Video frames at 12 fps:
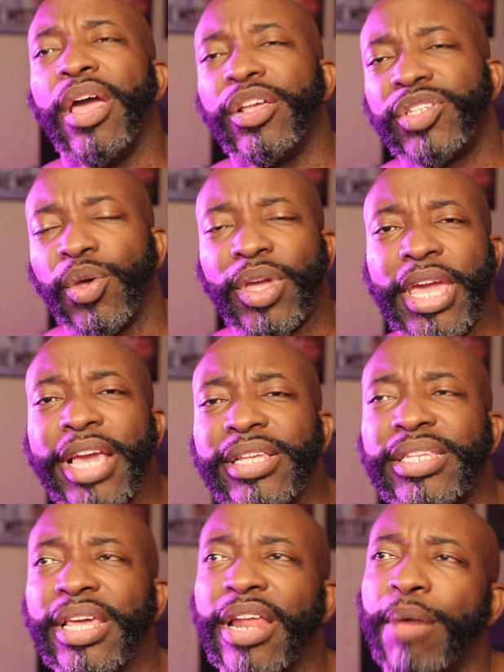So
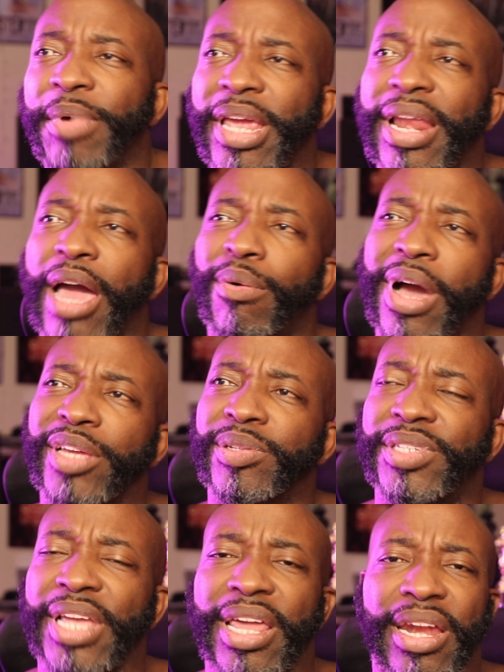Keith get up and he like, why you
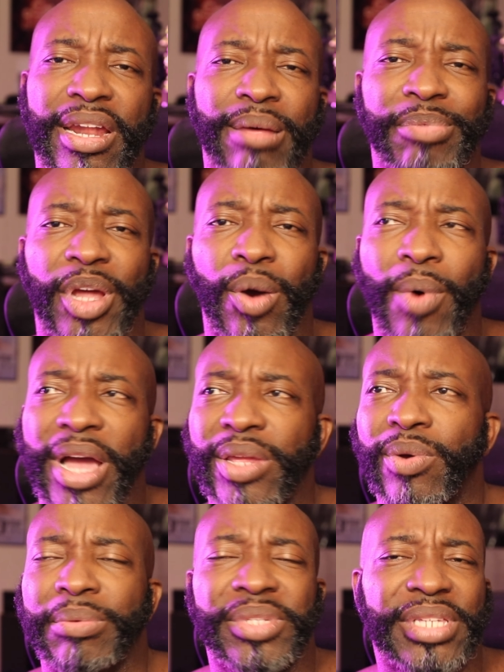standing up though? Why
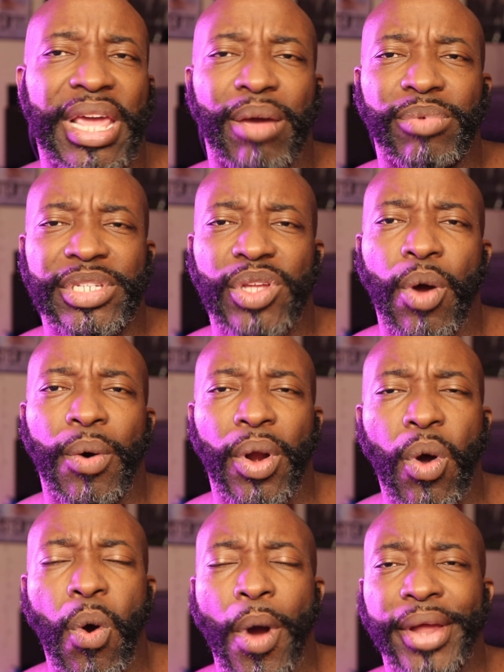you upset? What's going
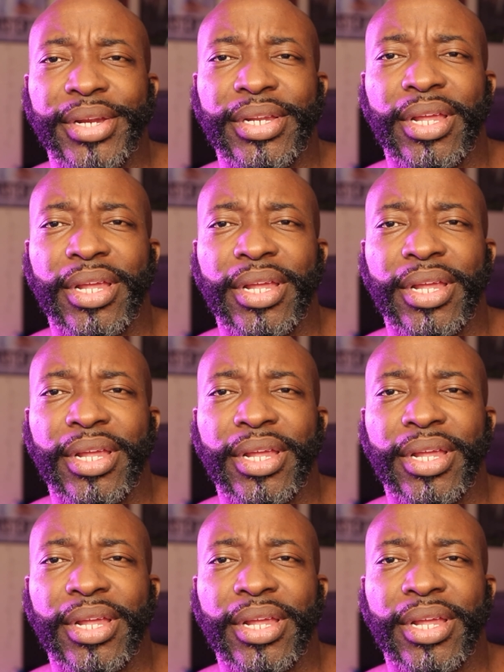on?